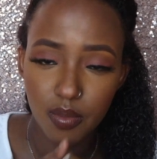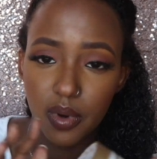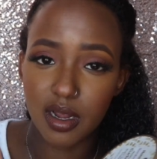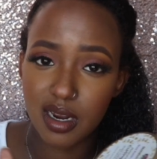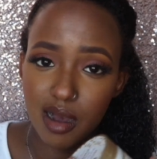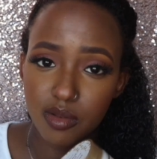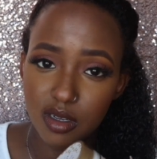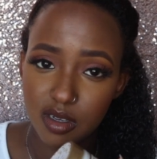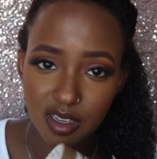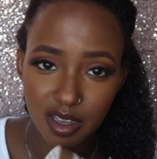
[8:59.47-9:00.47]
But now I'm going
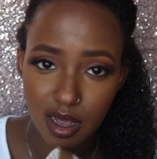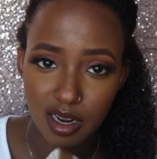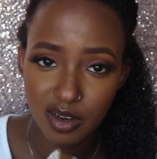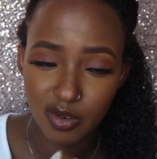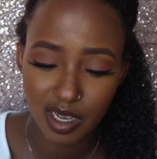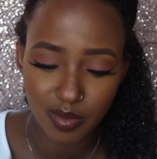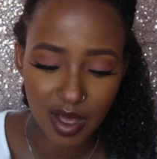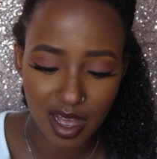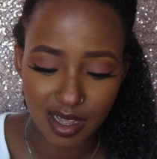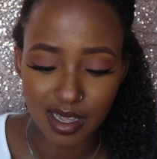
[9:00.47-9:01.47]
to use the curling cream
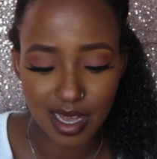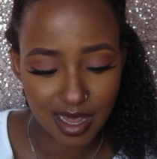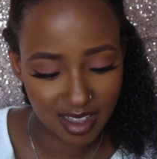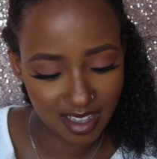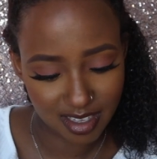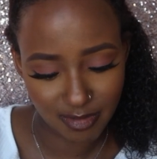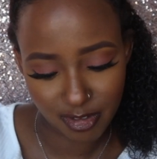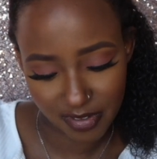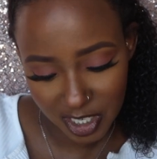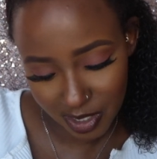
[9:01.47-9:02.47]
and get the
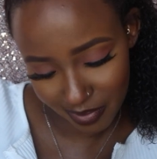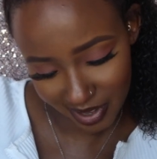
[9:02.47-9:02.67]
definition